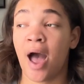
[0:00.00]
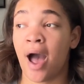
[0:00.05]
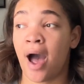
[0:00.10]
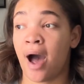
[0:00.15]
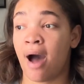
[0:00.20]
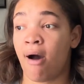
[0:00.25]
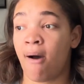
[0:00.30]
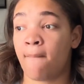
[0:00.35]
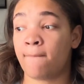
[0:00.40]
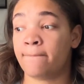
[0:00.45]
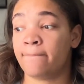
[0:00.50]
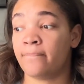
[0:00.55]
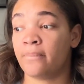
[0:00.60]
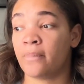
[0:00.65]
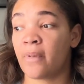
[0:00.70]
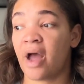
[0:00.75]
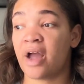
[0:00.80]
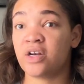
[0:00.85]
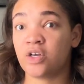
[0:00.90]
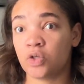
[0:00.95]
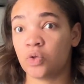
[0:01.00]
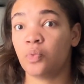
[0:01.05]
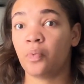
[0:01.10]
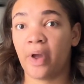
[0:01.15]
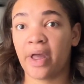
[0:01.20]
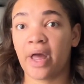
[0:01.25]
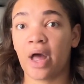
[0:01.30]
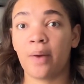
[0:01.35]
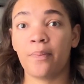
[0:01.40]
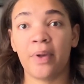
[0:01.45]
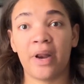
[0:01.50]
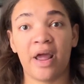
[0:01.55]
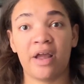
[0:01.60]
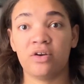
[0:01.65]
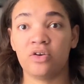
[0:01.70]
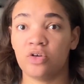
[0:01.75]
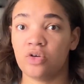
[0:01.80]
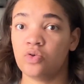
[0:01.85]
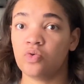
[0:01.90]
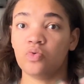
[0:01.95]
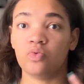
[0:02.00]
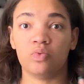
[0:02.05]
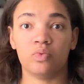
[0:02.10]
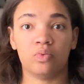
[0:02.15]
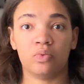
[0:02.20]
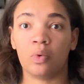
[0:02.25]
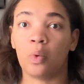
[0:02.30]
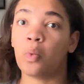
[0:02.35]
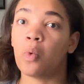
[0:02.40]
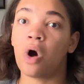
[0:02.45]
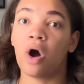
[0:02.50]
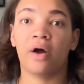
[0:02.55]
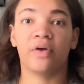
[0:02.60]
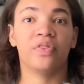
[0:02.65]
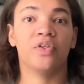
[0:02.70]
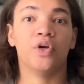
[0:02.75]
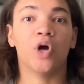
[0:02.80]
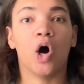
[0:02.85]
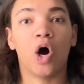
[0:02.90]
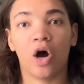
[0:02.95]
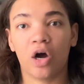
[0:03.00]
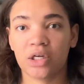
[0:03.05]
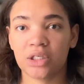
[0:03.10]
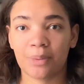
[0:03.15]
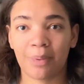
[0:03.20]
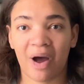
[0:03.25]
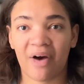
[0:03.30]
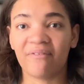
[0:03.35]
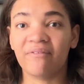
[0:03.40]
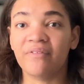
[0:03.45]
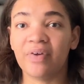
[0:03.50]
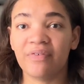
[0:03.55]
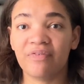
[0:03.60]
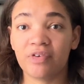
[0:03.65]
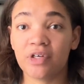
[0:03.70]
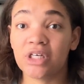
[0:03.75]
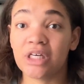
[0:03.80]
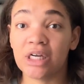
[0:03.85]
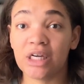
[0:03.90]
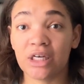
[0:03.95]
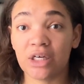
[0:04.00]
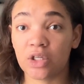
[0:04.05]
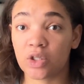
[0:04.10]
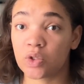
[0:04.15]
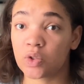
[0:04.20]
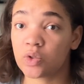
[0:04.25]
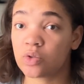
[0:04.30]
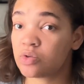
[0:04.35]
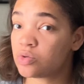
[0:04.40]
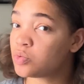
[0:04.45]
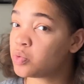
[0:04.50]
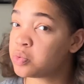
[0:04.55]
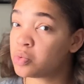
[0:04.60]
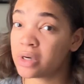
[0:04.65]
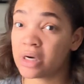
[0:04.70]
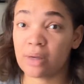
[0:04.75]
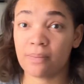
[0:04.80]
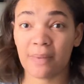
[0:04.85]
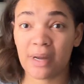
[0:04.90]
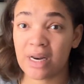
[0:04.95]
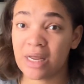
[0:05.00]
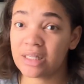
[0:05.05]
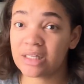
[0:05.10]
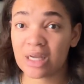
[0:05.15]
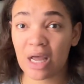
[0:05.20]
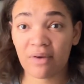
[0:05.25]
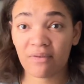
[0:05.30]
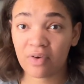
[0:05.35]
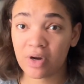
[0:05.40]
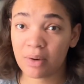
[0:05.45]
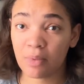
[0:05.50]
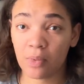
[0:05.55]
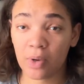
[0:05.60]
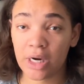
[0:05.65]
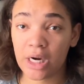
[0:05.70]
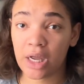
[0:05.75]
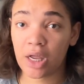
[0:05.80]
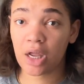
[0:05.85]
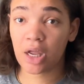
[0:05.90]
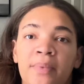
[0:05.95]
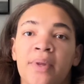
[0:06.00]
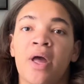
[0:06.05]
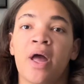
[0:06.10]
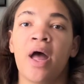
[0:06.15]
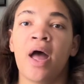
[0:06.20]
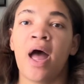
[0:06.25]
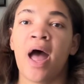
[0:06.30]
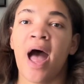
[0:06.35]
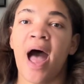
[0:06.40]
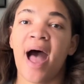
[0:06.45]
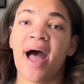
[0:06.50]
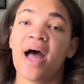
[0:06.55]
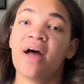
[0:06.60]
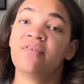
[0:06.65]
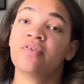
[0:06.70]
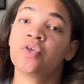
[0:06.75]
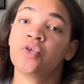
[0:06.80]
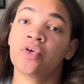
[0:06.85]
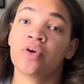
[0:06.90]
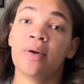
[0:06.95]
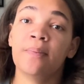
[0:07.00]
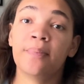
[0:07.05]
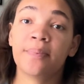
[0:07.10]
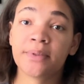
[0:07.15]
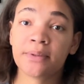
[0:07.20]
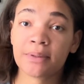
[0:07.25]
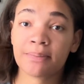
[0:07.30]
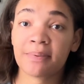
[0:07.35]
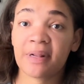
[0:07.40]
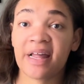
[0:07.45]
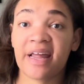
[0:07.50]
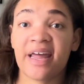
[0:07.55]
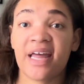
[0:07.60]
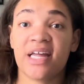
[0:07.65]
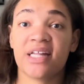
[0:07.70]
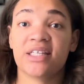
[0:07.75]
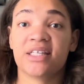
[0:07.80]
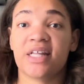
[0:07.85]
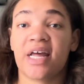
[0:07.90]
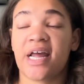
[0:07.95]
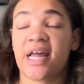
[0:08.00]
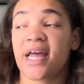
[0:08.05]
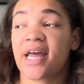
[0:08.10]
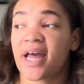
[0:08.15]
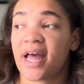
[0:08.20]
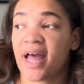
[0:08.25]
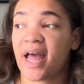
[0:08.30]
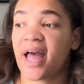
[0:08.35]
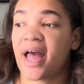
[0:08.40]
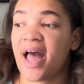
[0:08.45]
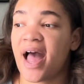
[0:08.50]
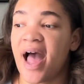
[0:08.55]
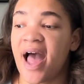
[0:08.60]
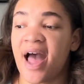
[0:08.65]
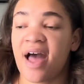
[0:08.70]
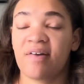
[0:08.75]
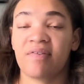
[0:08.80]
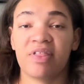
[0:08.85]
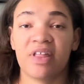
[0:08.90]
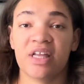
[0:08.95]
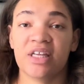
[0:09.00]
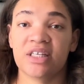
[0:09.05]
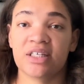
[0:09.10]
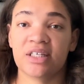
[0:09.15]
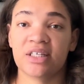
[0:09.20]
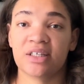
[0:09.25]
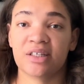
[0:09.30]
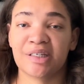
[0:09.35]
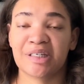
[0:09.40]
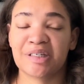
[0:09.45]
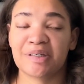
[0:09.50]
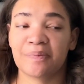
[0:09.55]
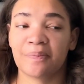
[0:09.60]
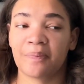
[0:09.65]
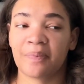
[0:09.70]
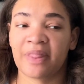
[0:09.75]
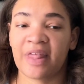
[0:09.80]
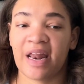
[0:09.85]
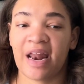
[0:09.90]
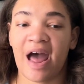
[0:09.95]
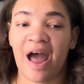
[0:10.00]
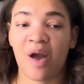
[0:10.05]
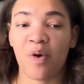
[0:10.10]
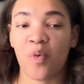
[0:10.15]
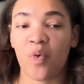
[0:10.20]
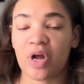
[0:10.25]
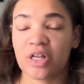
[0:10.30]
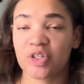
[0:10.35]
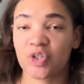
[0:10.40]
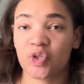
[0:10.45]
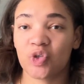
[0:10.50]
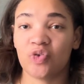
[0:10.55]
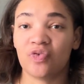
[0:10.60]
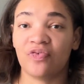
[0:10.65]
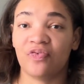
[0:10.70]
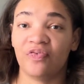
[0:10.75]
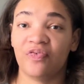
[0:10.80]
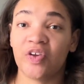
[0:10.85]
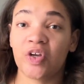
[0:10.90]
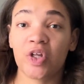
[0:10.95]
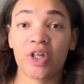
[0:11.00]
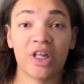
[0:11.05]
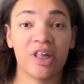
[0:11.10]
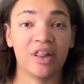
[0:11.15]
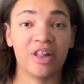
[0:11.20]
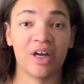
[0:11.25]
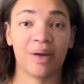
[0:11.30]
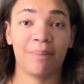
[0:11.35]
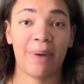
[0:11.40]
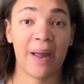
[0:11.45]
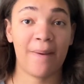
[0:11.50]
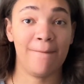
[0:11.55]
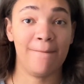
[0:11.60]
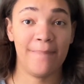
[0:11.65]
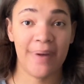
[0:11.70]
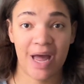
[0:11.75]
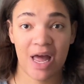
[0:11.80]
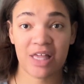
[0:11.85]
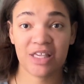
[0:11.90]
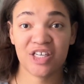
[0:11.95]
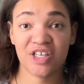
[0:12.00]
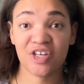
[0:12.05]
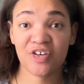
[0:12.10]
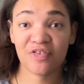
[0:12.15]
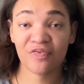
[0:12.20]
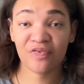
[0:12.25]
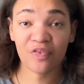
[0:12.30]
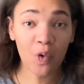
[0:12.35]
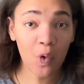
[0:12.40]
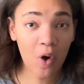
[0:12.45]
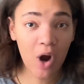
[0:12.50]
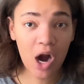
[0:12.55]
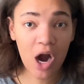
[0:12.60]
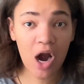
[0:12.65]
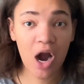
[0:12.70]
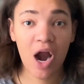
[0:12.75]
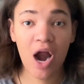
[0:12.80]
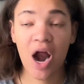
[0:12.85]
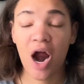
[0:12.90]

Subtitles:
I do wake up and I do walk the dogs about 15 to 20 minutes every morning. I have trips planned, like I have things that I want to feel and look my best for.